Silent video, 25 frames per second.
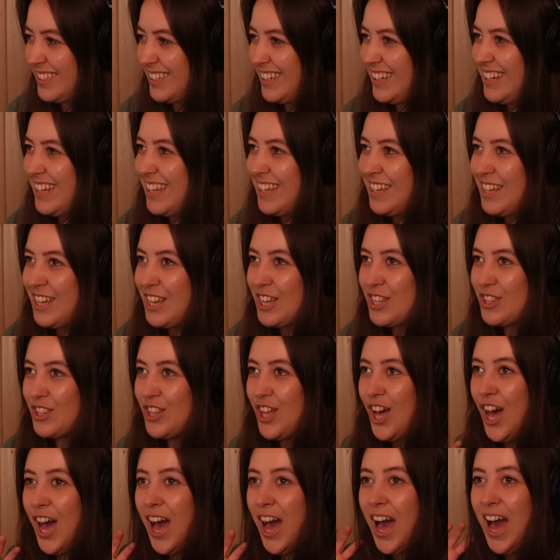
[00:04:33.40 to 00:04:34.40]
Can you hear
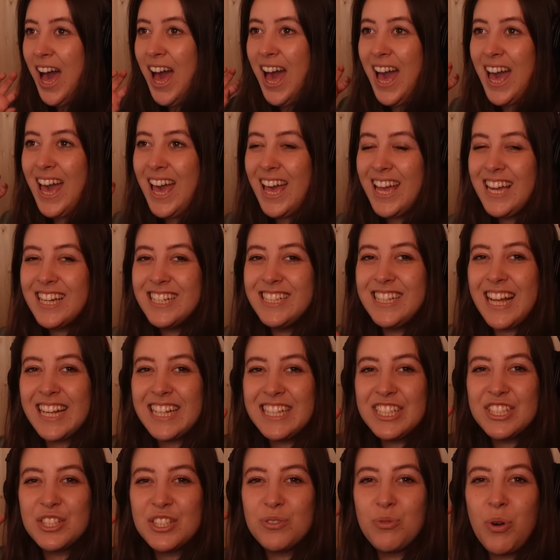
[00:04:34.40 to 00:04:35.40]
that?
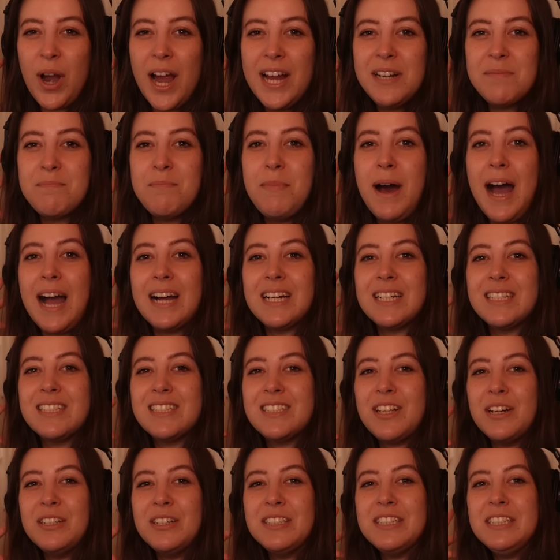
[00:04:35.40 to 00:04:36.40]
Like, it's right back,
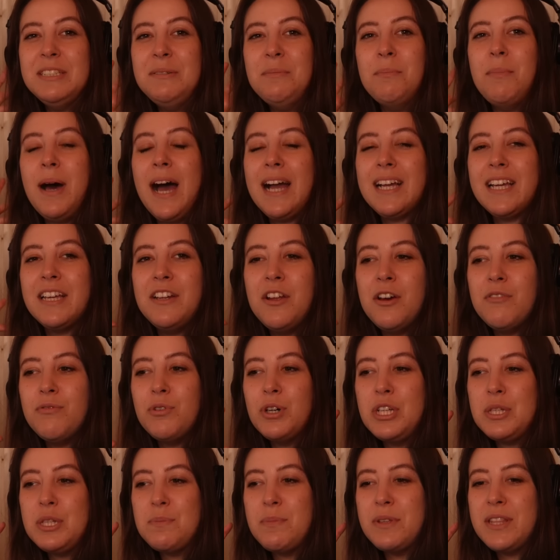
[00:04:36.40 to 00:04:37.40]
sunken back in her
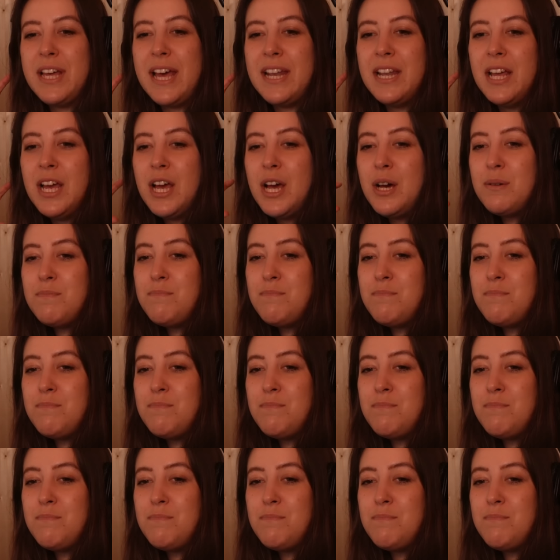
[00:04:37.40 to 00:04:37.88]
voice, but then